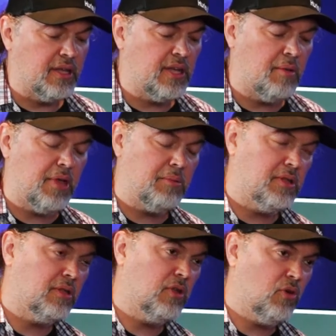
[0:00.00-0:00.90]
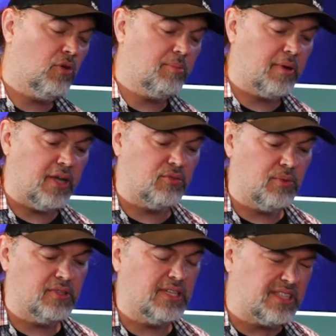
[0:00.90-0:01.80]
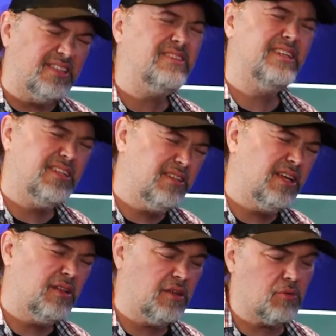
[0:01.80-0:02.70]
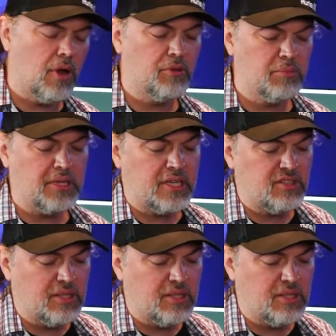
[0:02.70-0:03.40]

and not maybe the lower price ones. Not there's anything wrong with it, but because